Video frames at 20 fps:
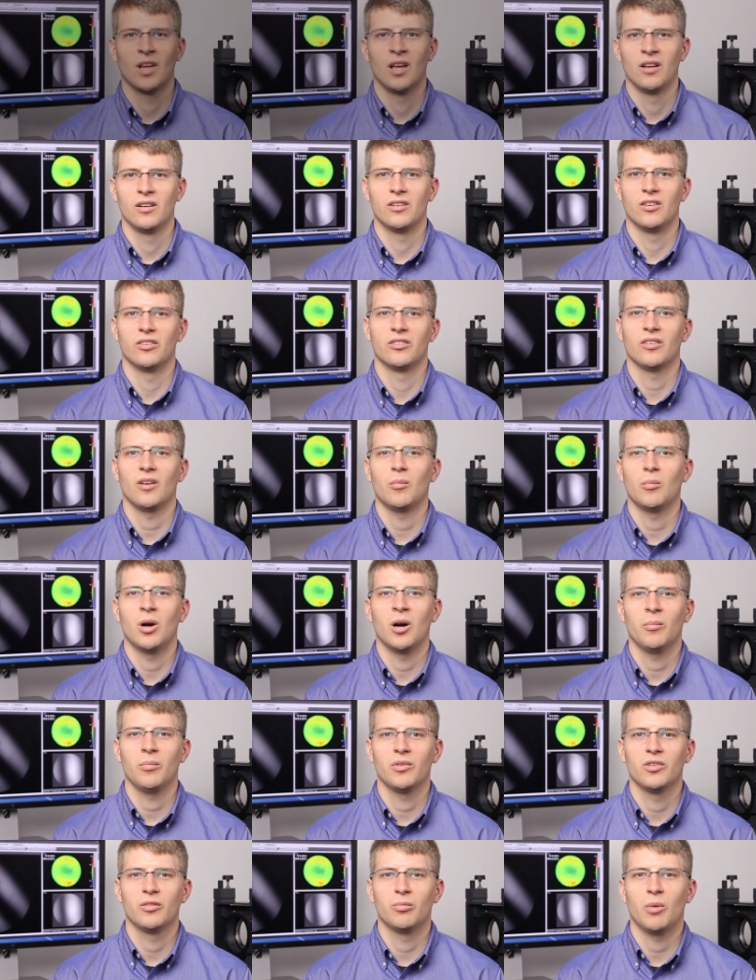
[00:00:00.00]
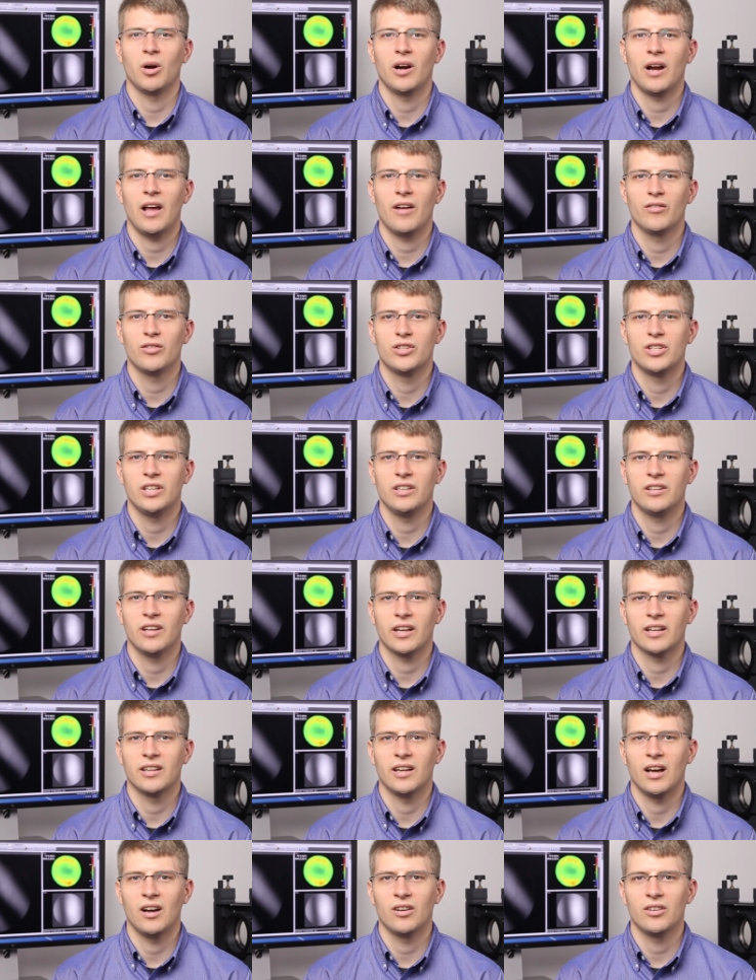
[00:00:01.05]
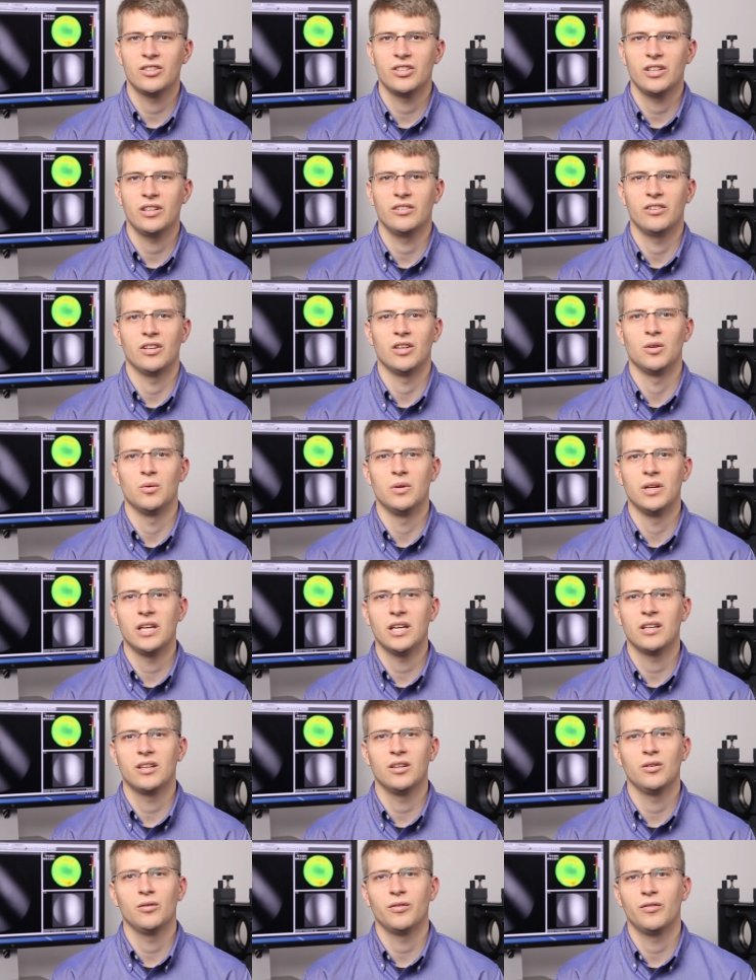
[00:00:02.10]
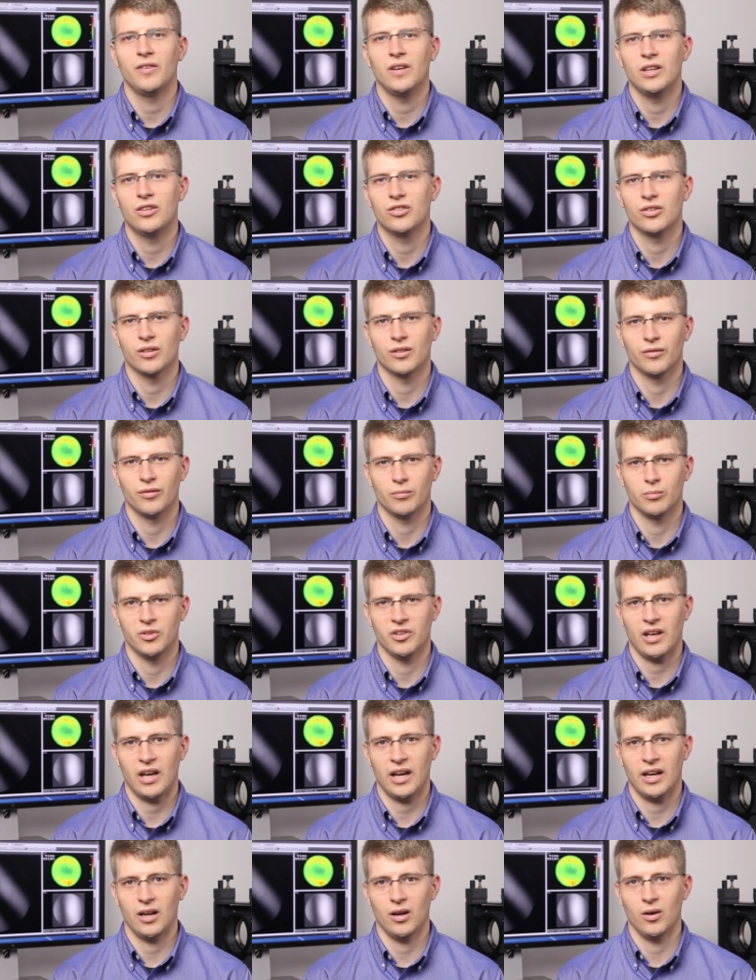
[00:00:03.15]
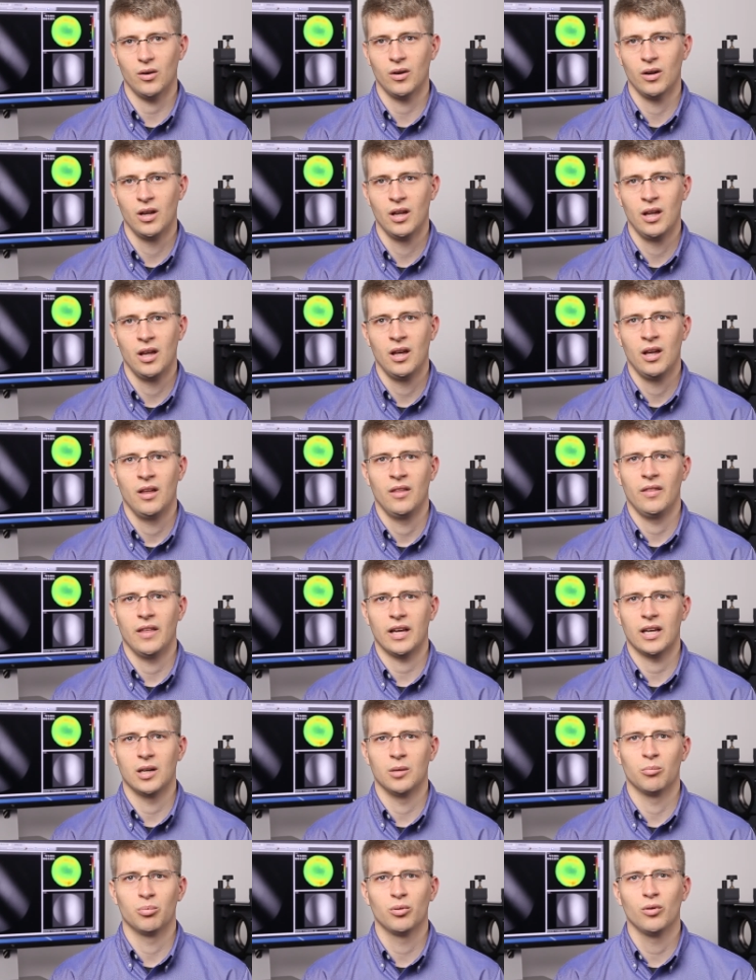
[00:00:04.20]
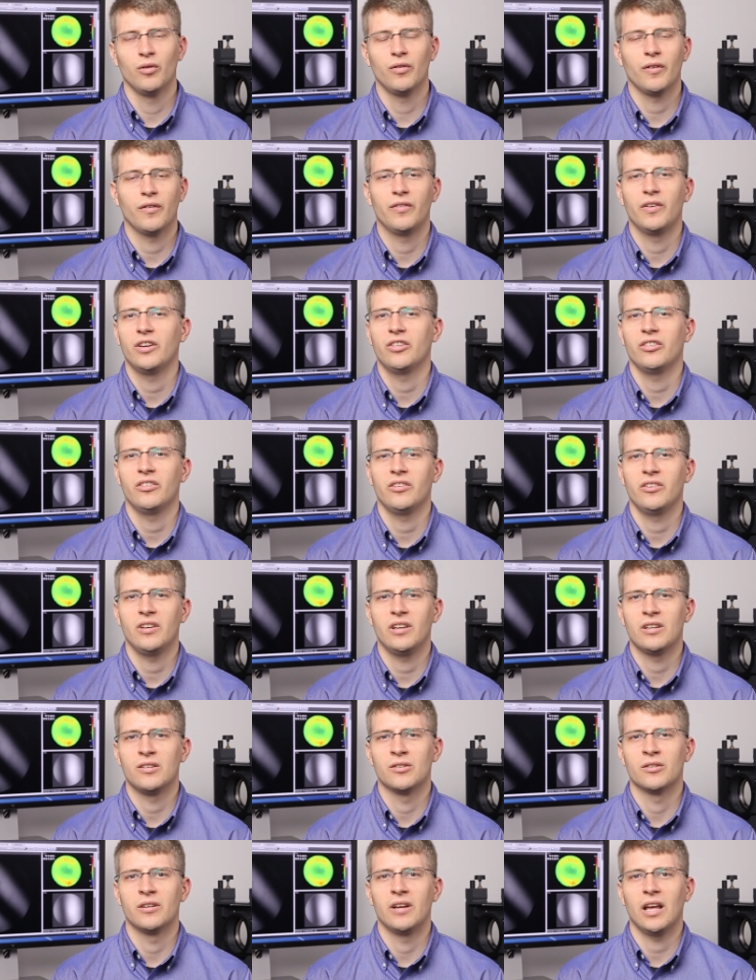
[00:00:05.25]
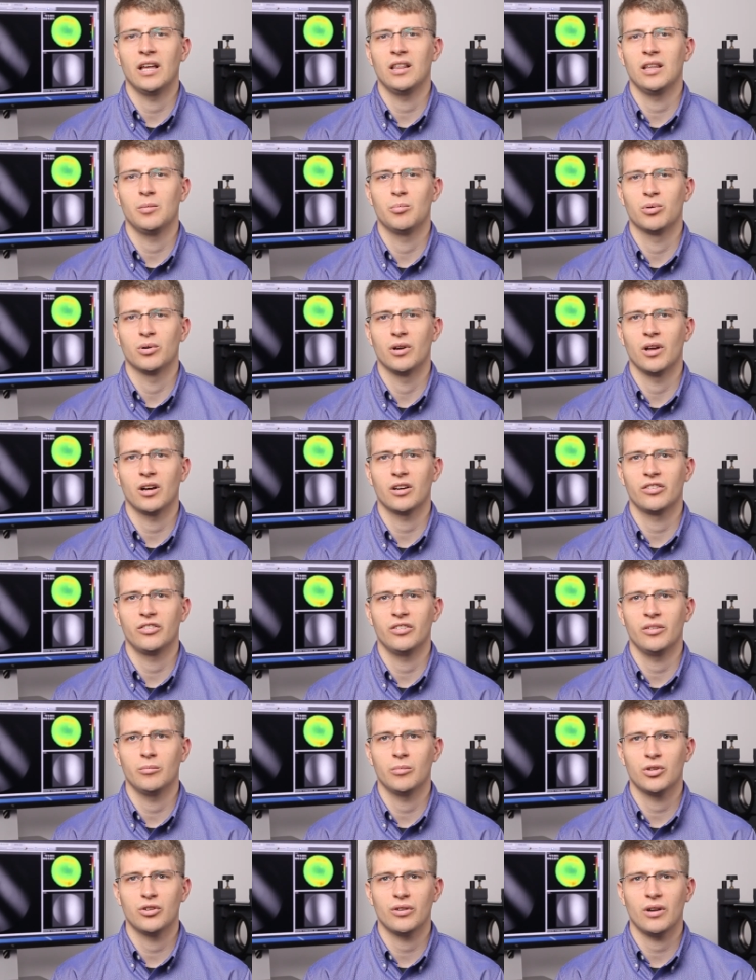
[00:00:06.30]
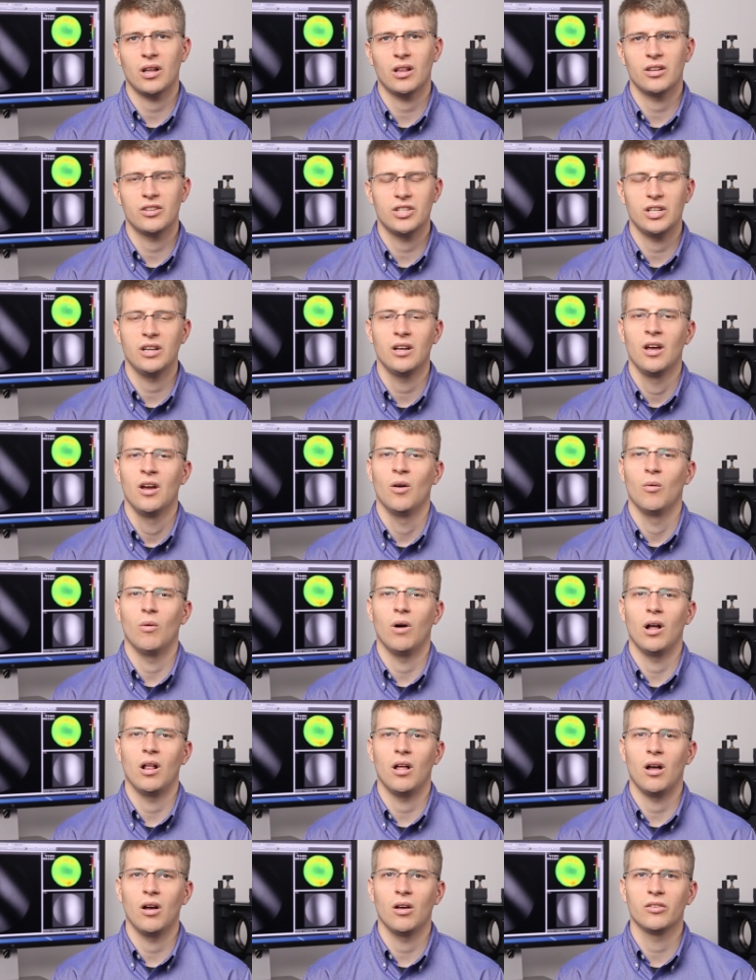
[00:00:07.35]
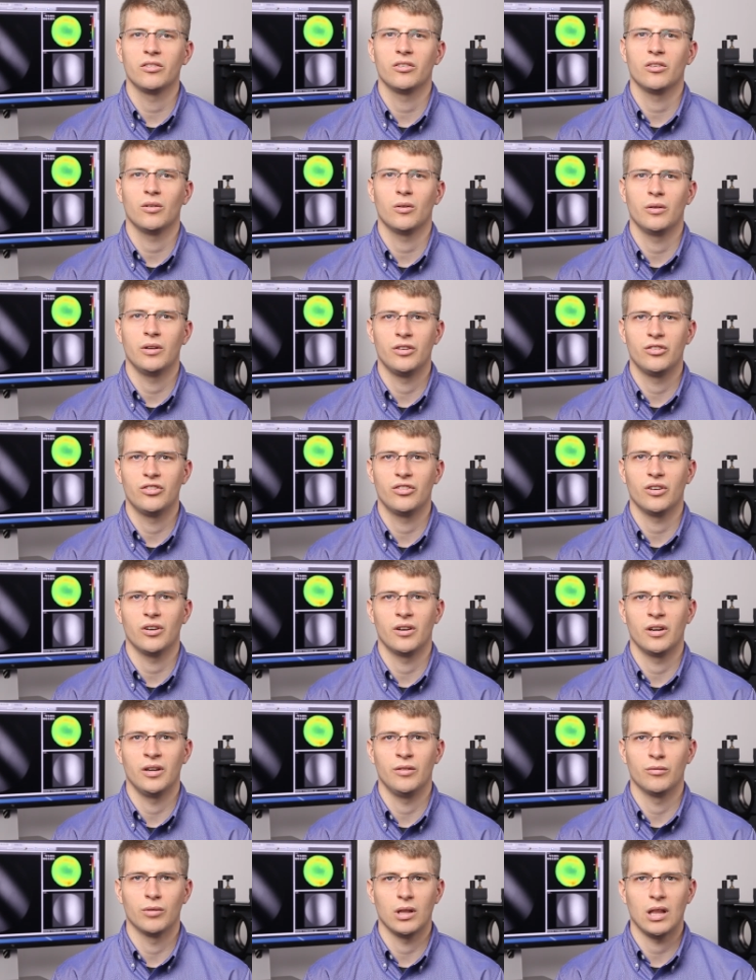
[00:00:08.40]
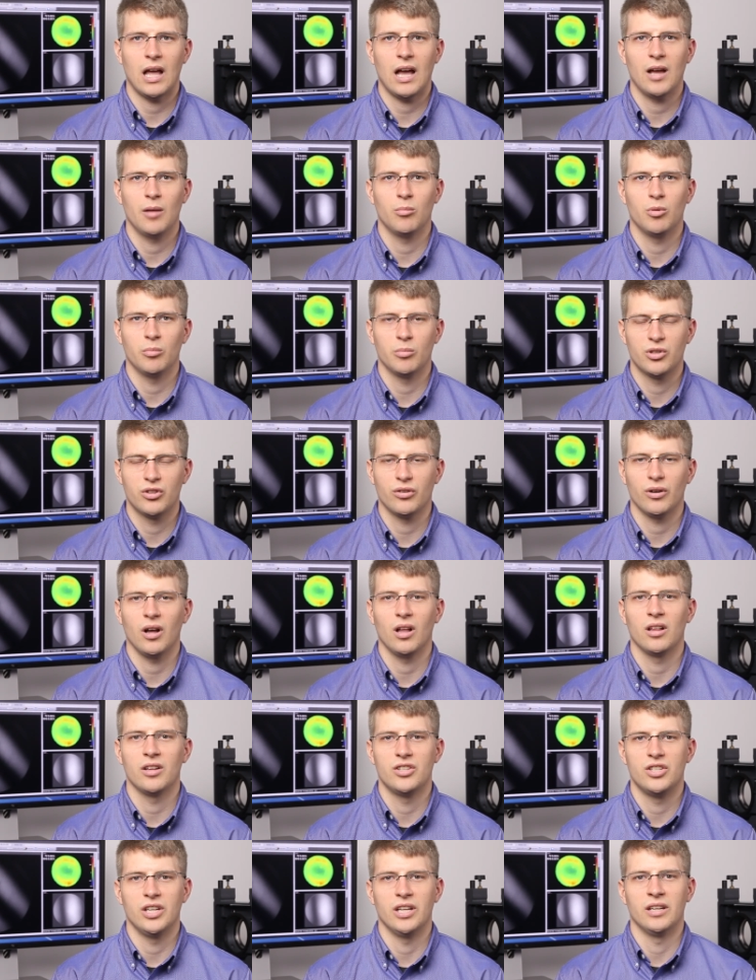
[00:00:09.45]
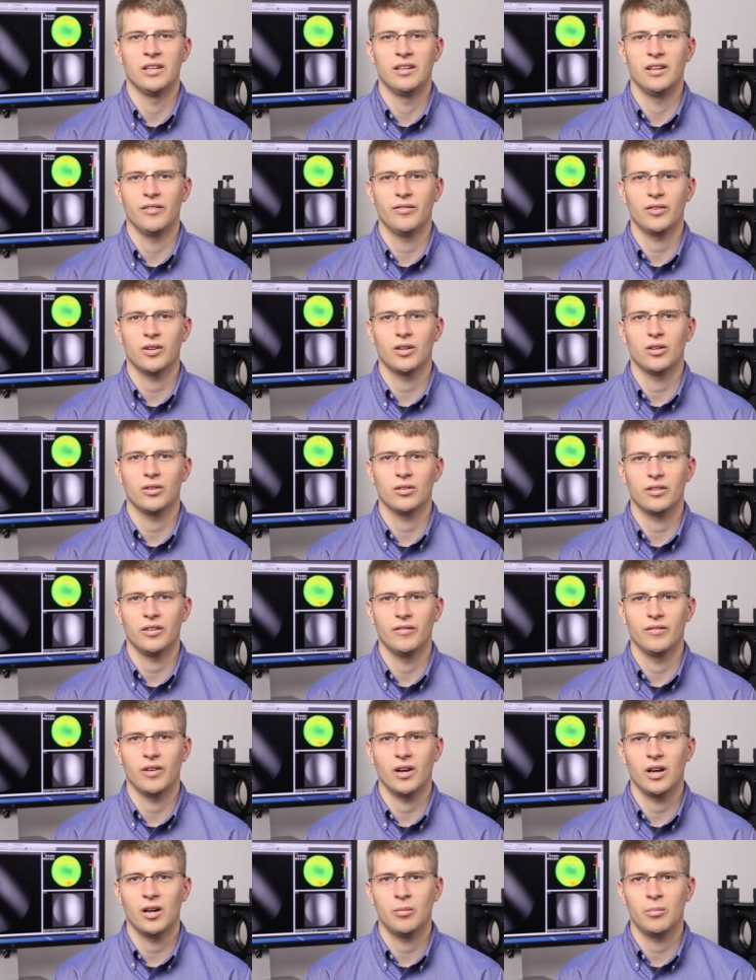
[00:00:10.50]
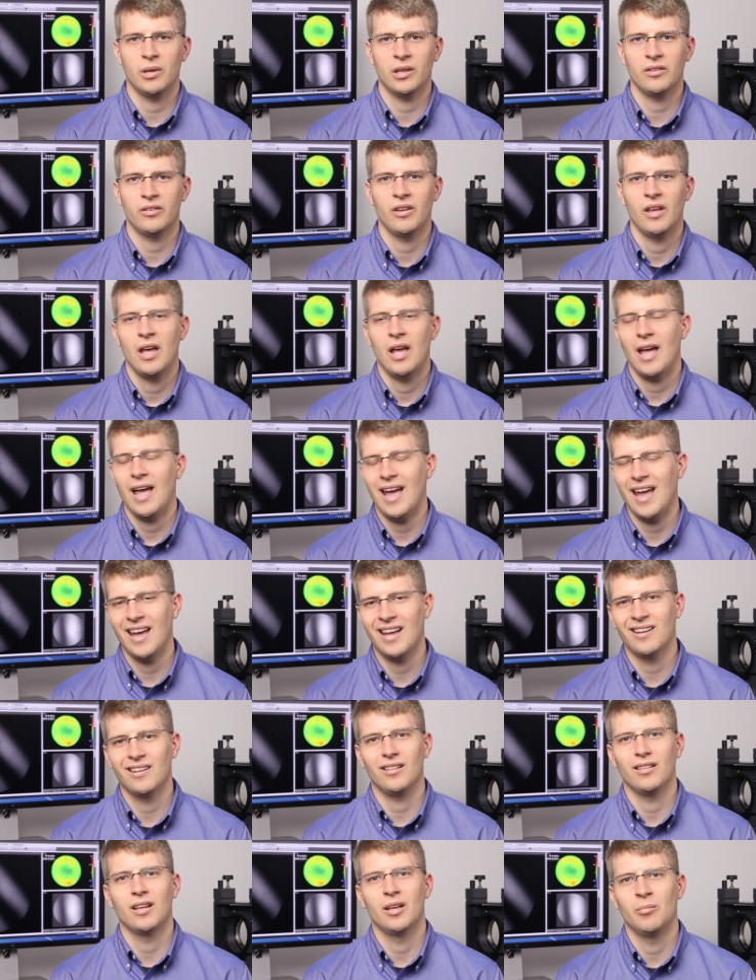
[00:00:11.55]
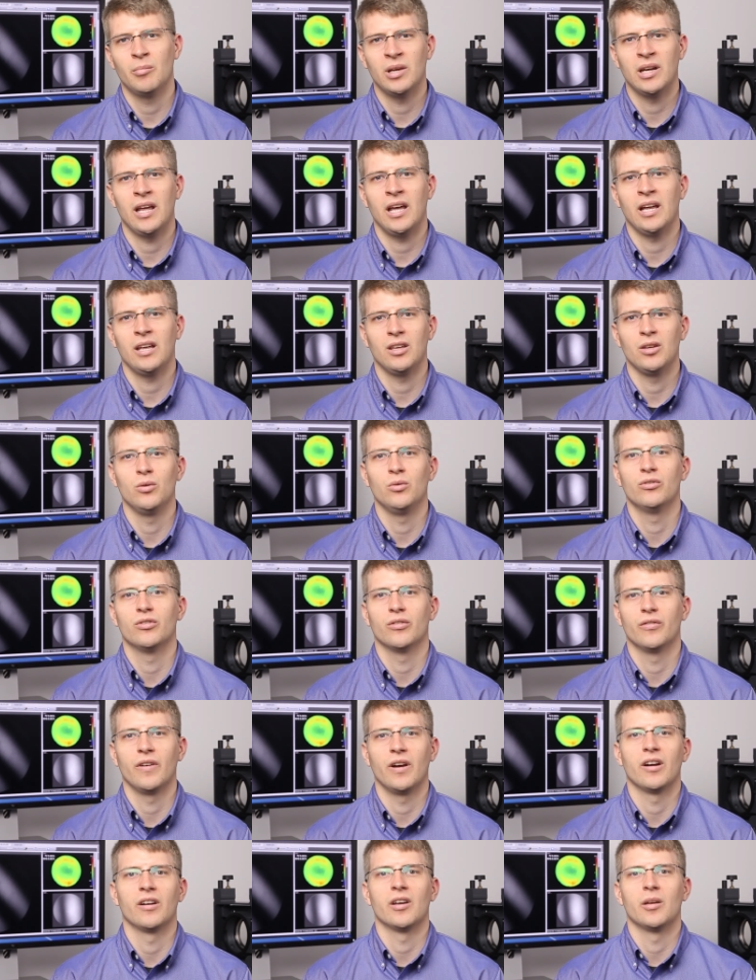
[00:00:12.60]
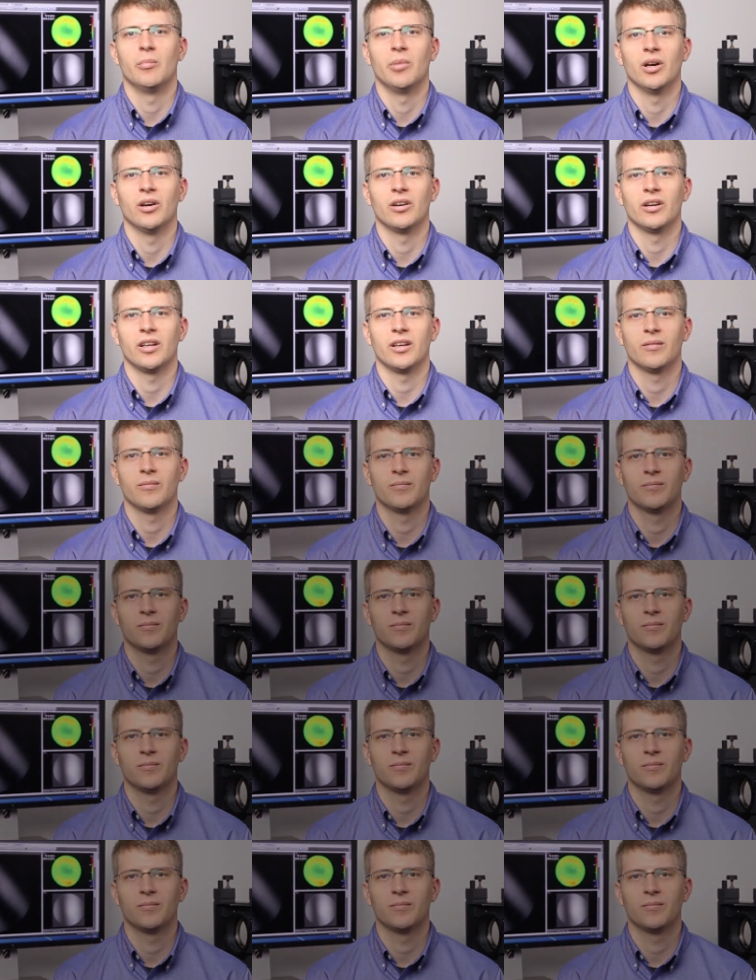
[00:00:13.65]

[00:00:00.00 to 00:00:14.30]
To sum up, Smart Averaging technology is a unique new feature from Zygo that can improve efficiency in your daily production metrology while also ensuring reliable metrology in difficult environments and eliminate user variability.